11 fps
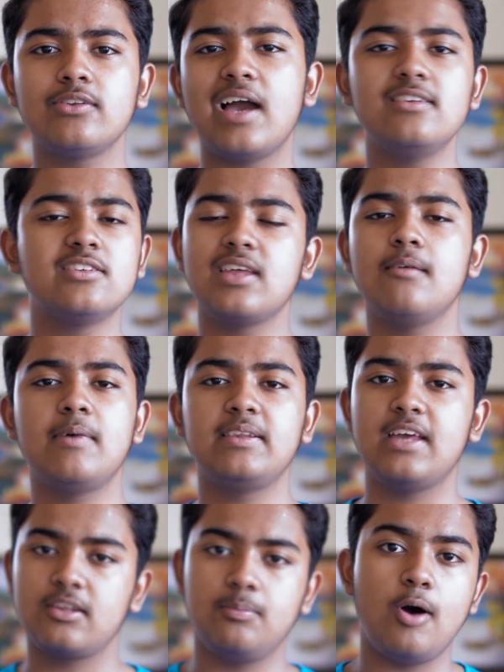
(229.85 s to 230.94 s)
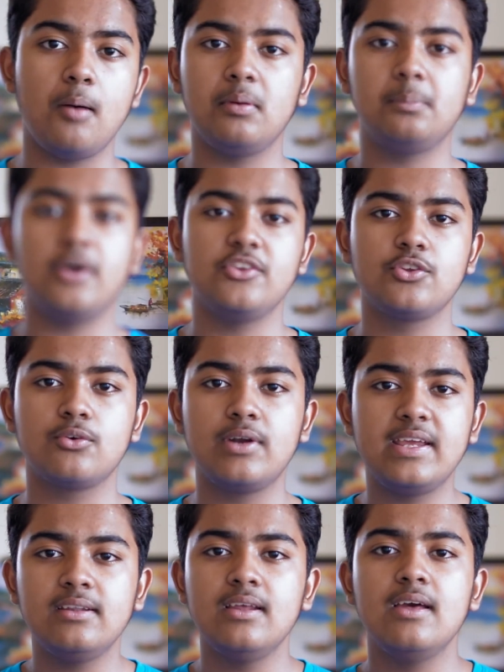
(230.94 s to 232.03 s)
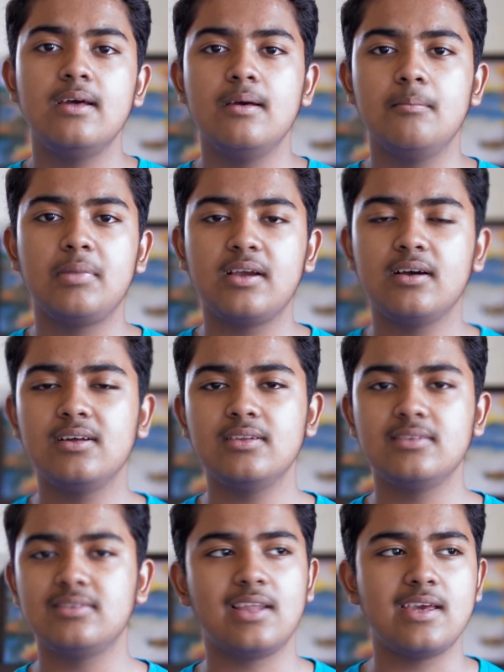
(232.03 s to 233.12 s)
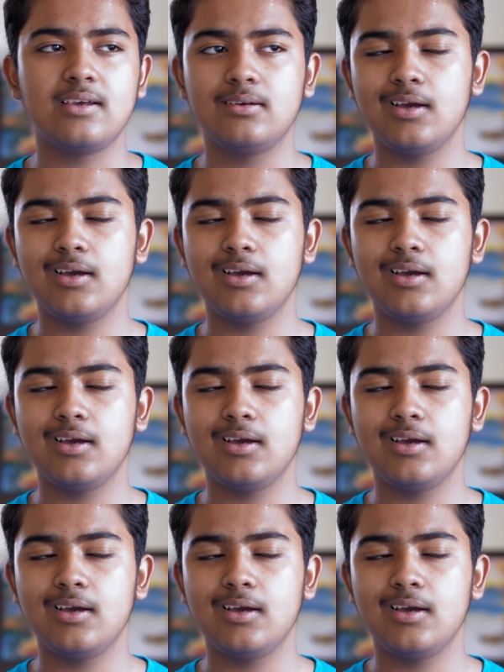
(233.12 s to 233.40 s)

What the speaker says: I just have my text pop up on screen because like,